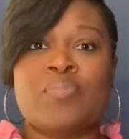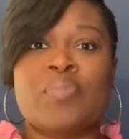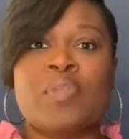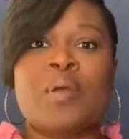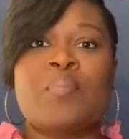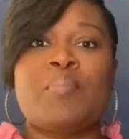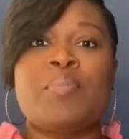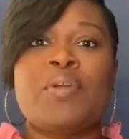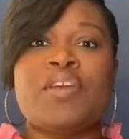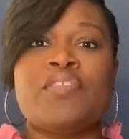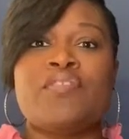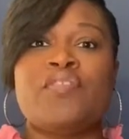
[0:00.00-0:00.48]

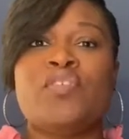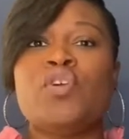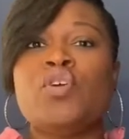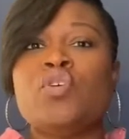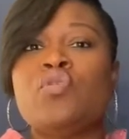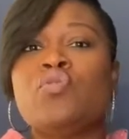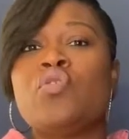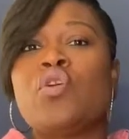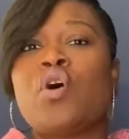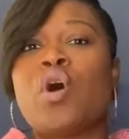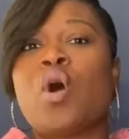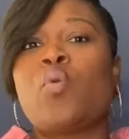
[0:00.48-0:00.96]
But if
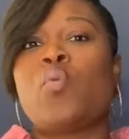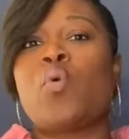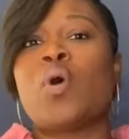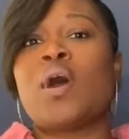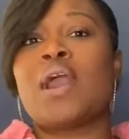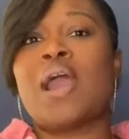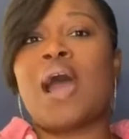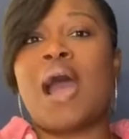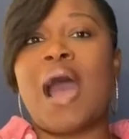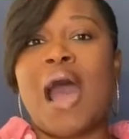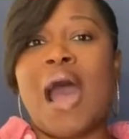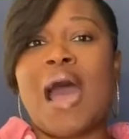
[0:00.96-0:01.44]
you know
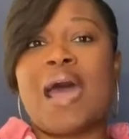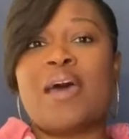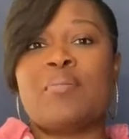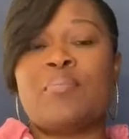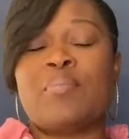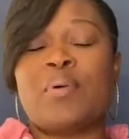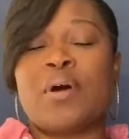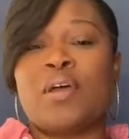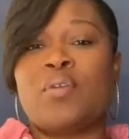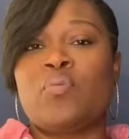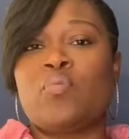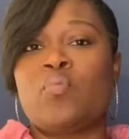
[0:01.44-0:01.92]
what hot
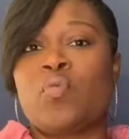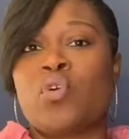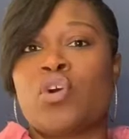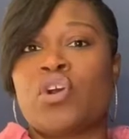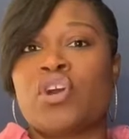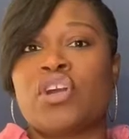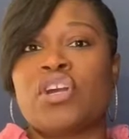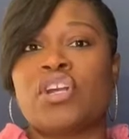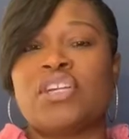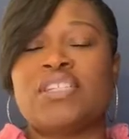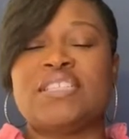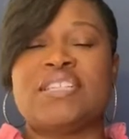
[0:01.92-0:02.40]
button
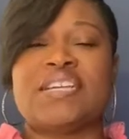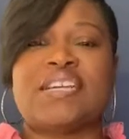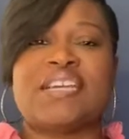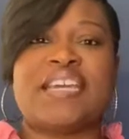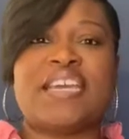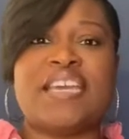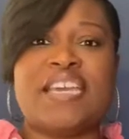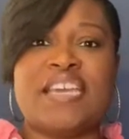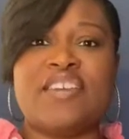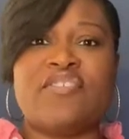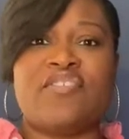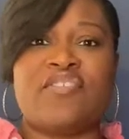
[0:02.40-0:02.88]
words and
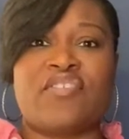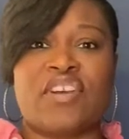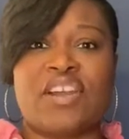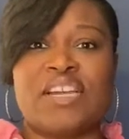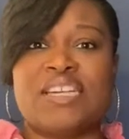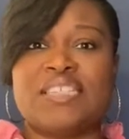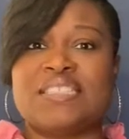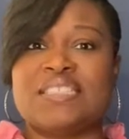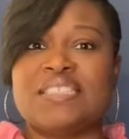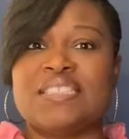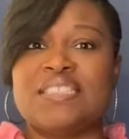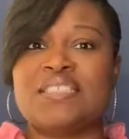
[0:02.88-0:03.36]
key
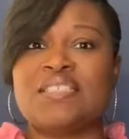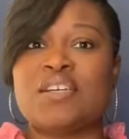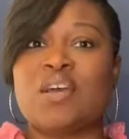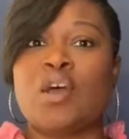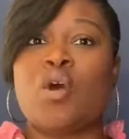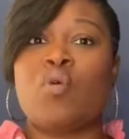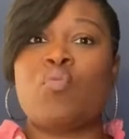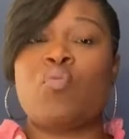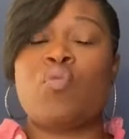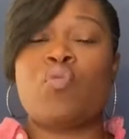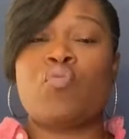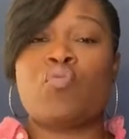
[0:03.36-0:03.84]
phrases
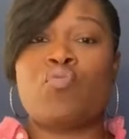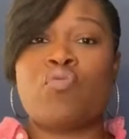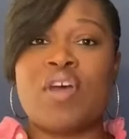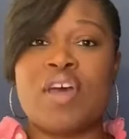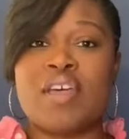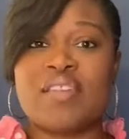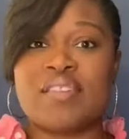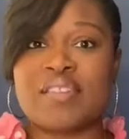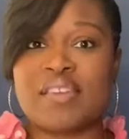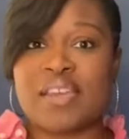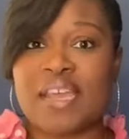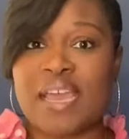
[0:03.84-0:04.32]
will
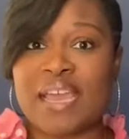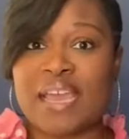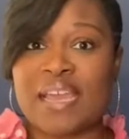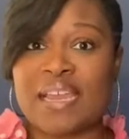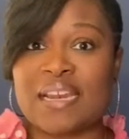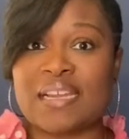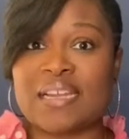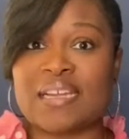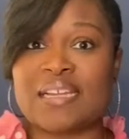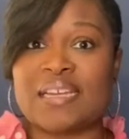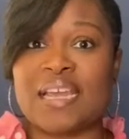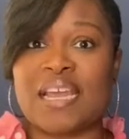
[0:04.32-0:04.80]
resonate
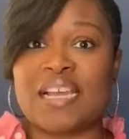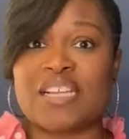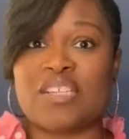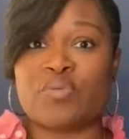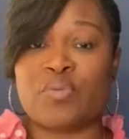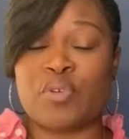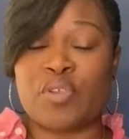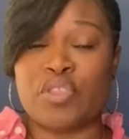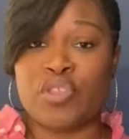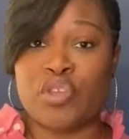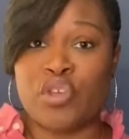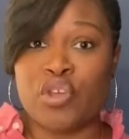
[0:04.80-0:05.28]
and connect
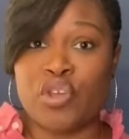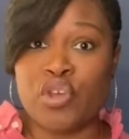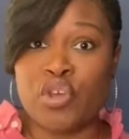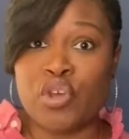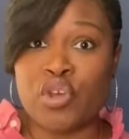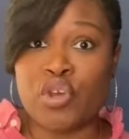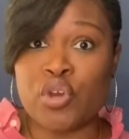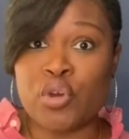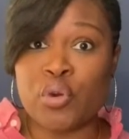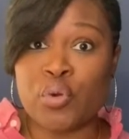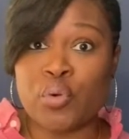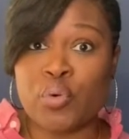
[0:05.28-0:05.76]
with
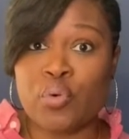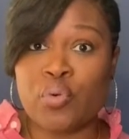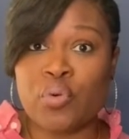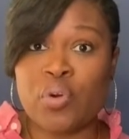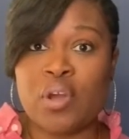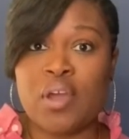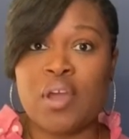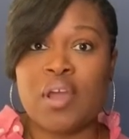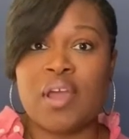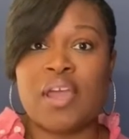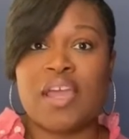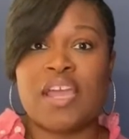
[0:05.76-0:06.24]

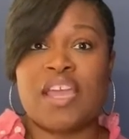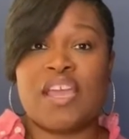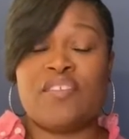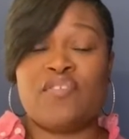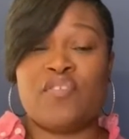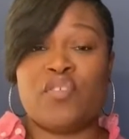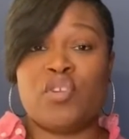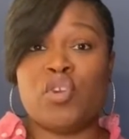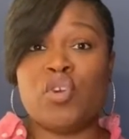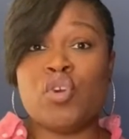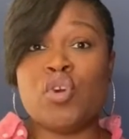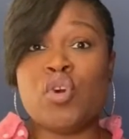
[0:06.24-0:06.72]
you,
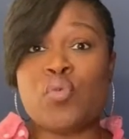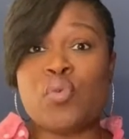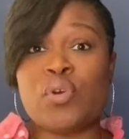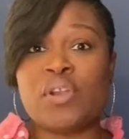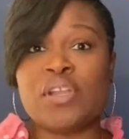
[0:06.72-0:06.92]
if you were